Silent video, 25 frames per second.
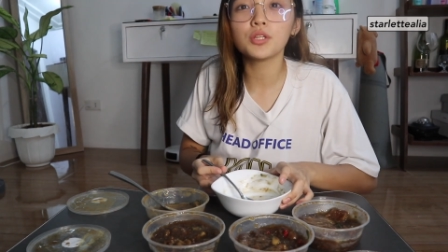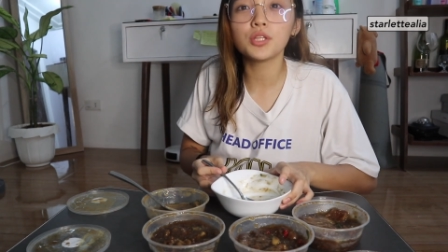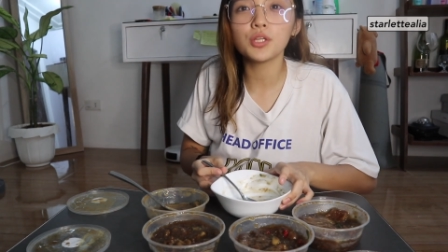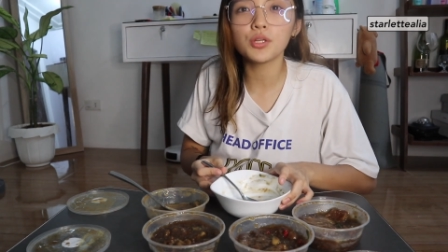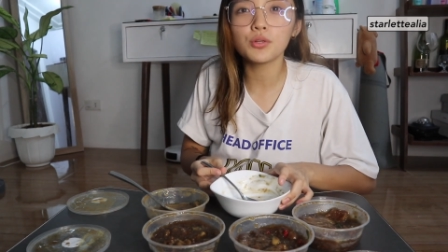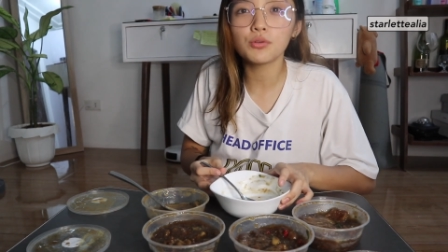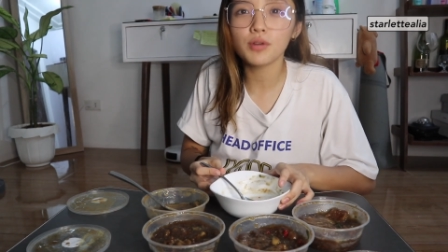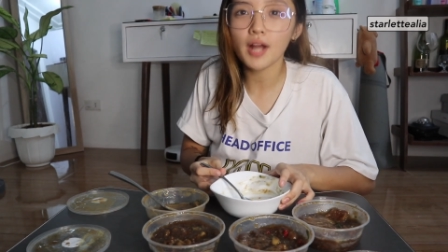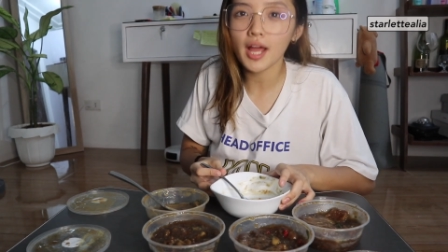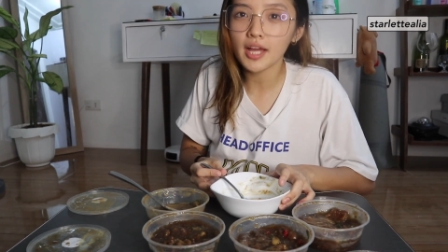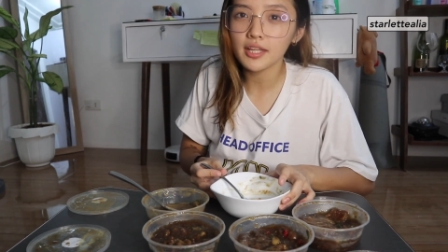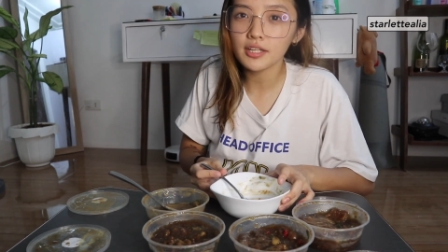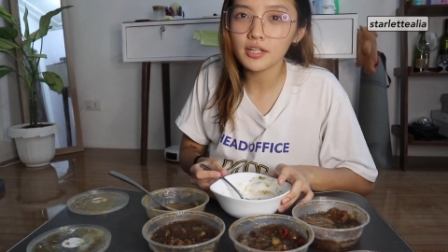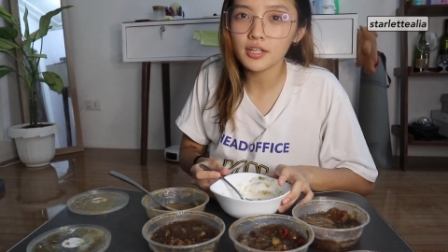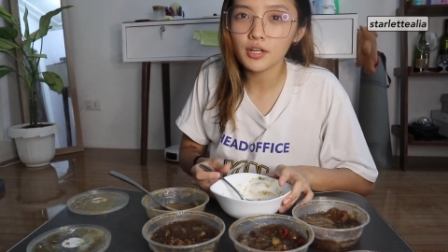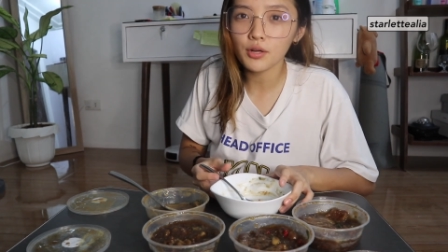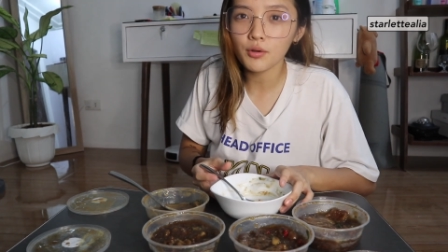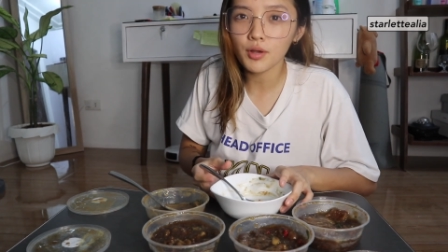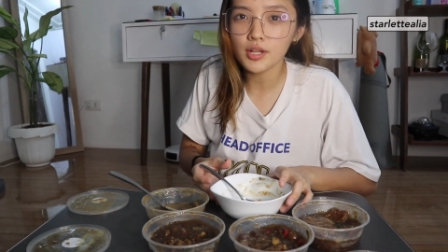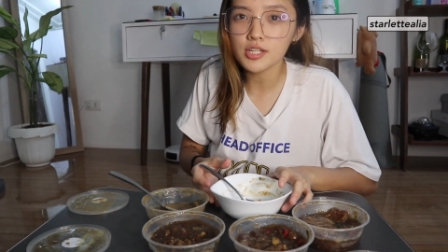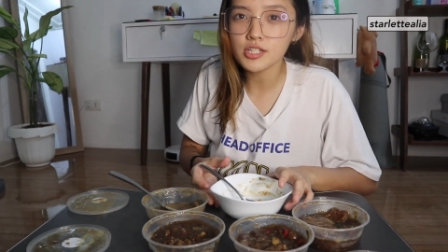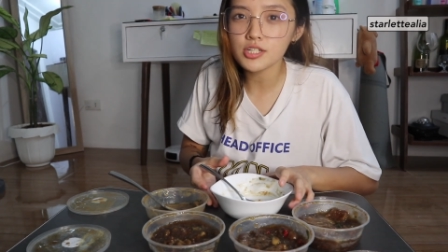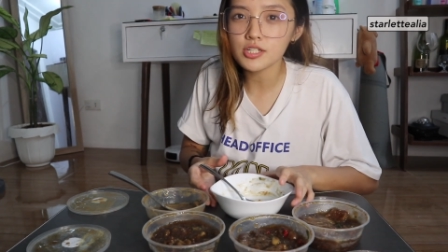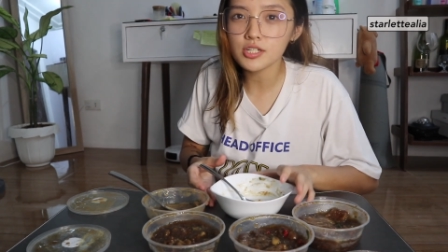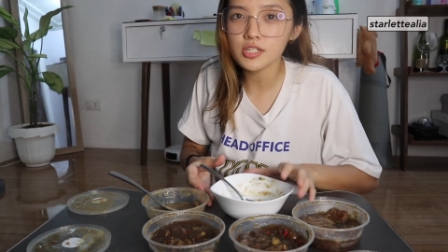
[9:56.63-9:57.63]
Would You Rather
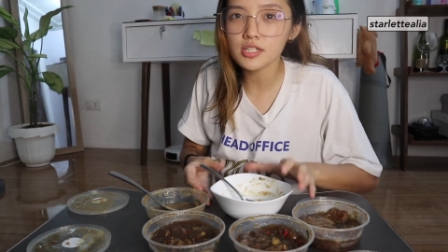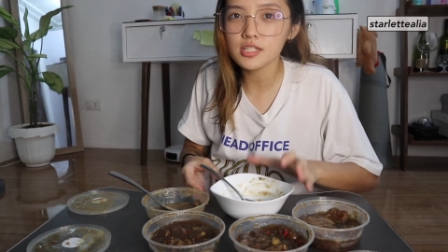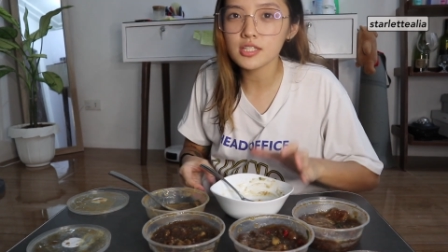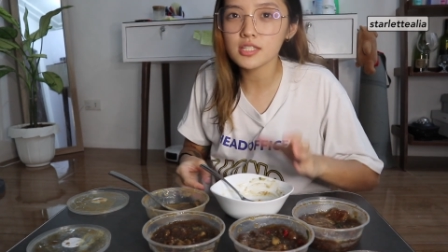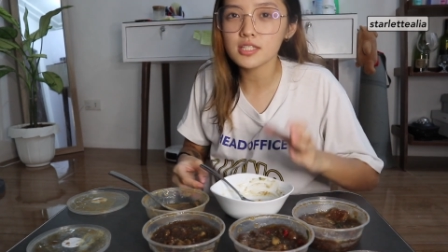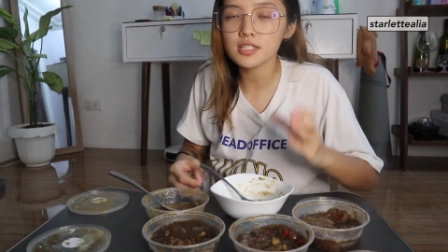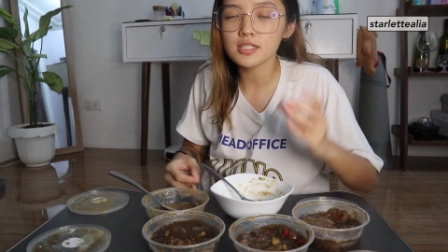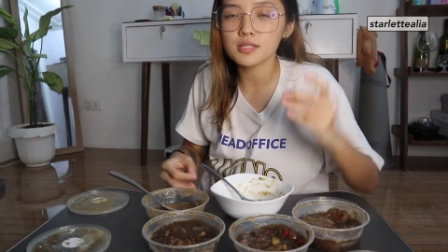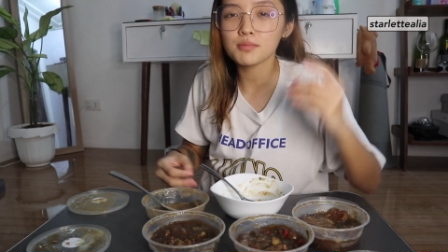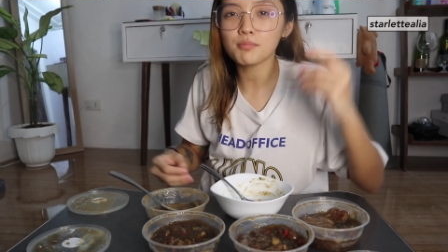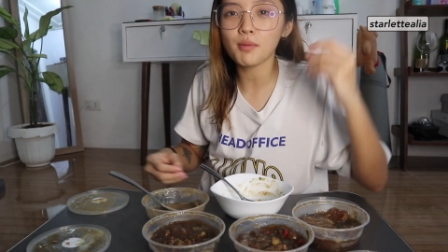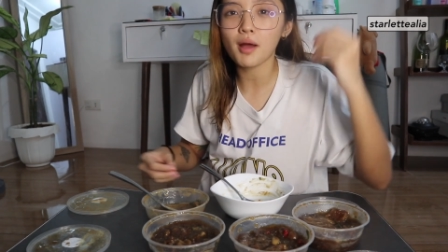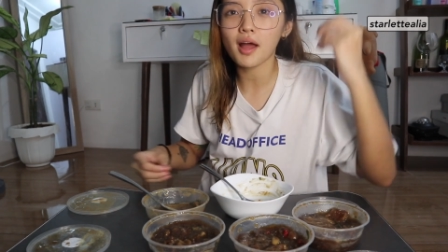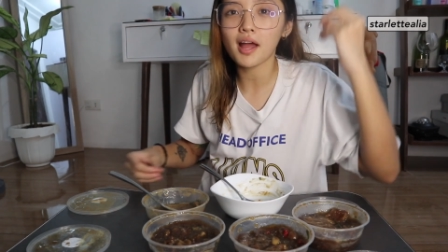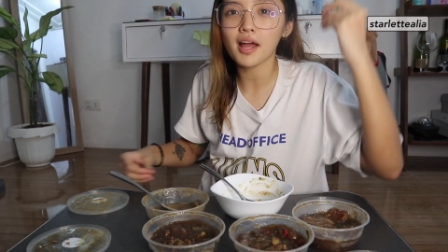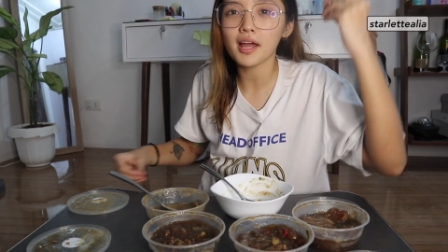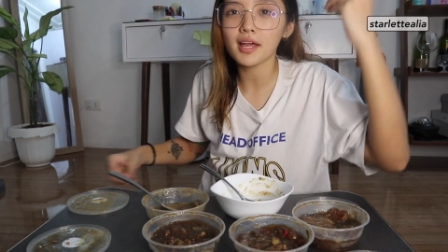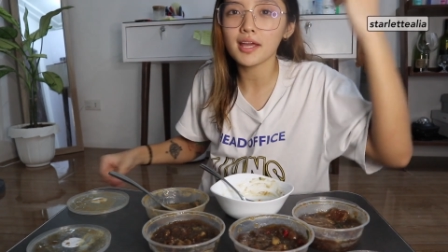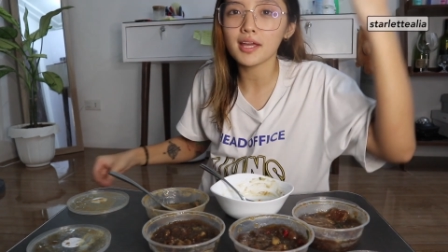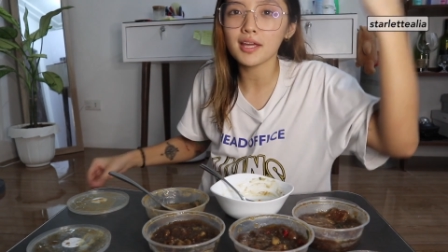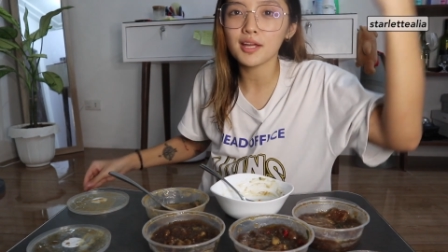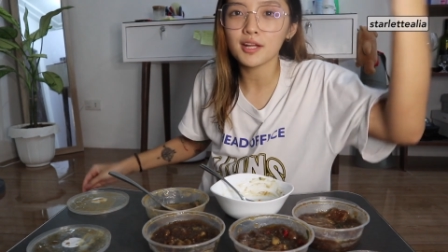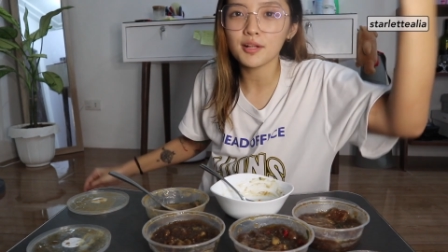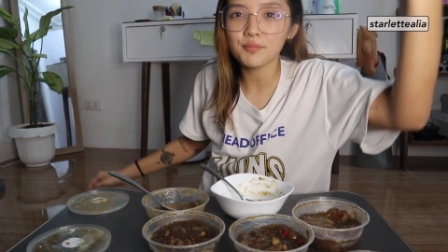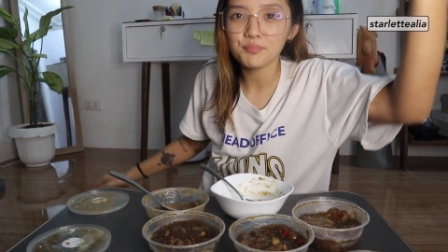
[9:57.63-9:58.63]
questions
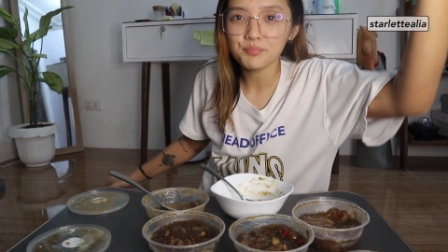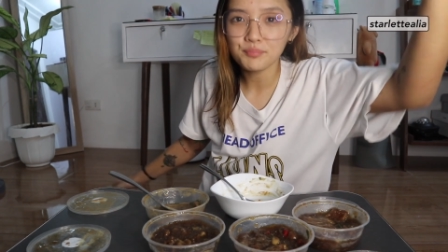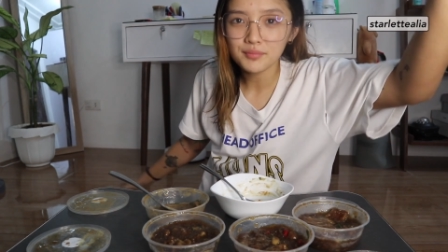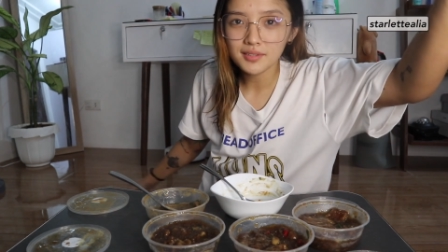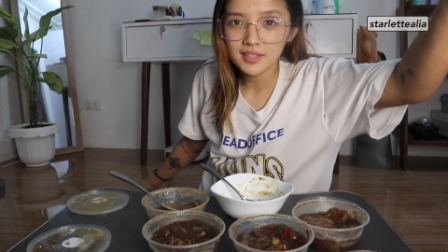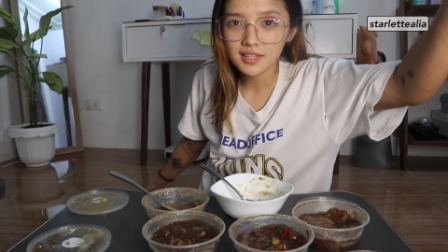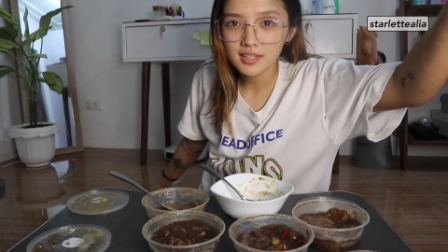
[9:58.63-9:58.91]
by